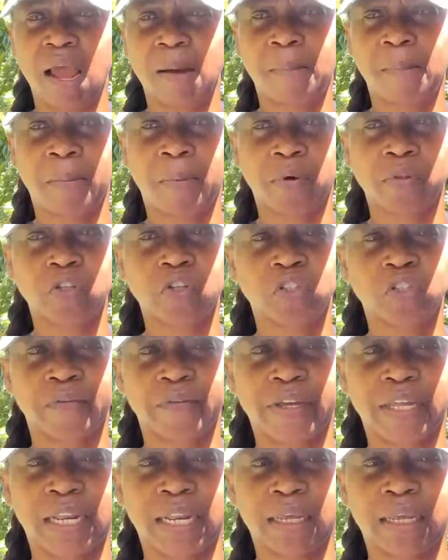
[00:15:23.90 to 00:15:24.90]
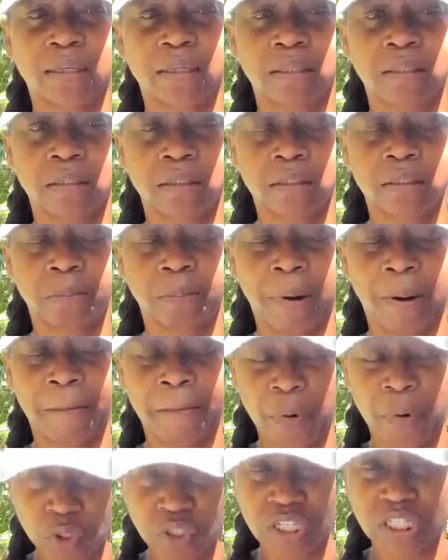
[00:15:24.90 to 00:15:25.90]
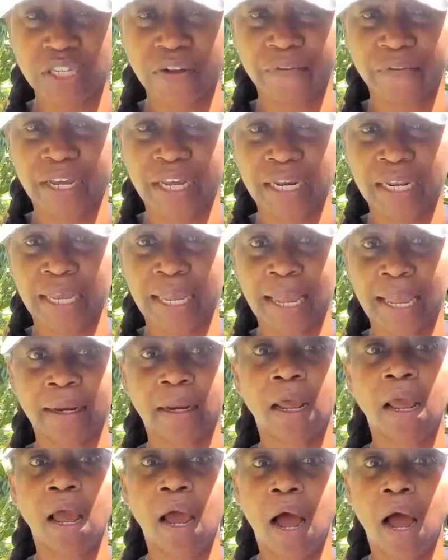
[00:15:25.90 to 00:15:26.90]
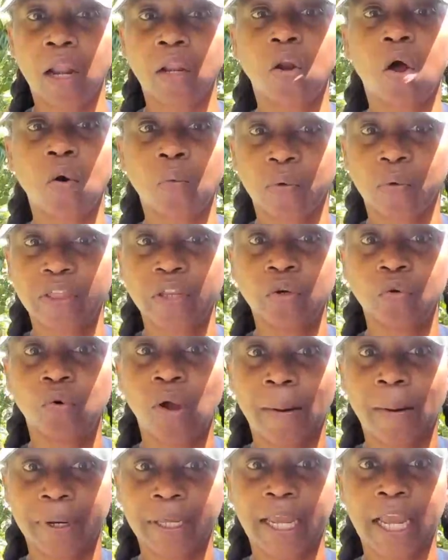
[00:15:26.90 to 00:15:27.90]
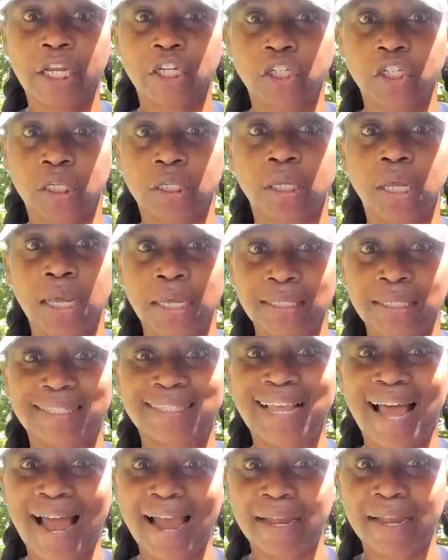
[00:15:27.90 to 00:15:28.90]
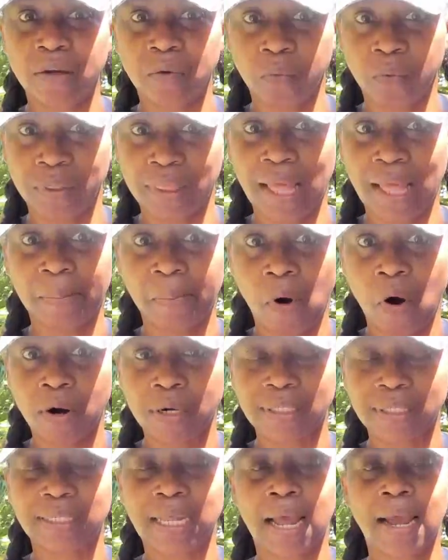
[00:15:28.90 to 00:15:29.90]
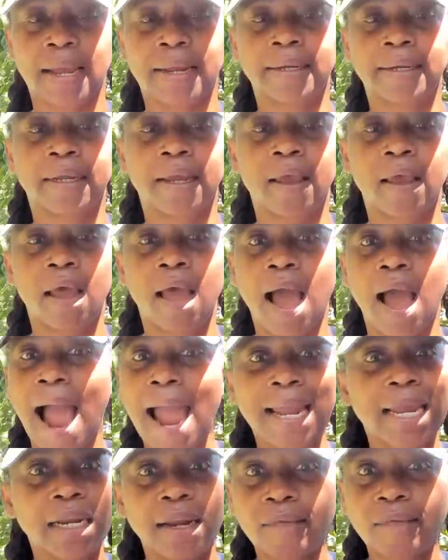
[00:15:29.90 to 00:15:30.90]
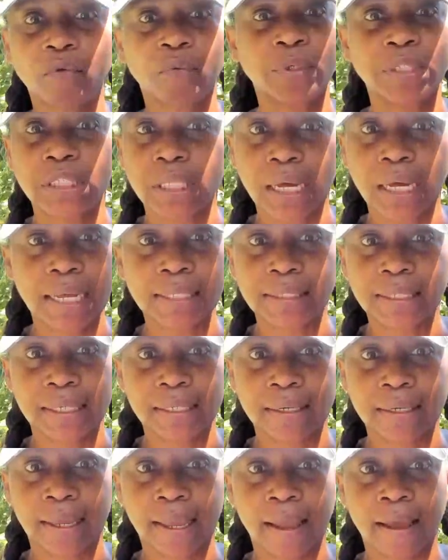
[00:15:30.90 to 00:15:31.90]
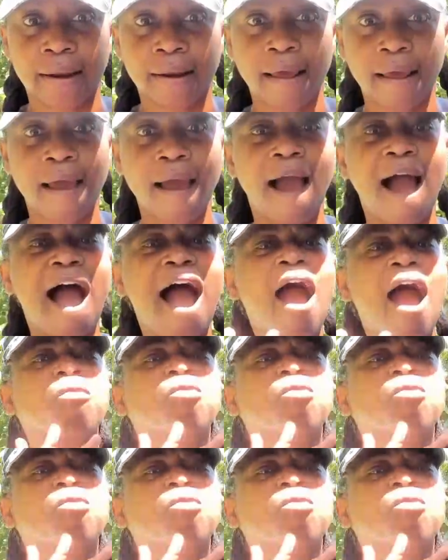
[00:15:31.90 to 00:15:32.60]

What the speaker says: and my birth certificate again, along with a new application signed with that part signed. I could never reach the consulate again. I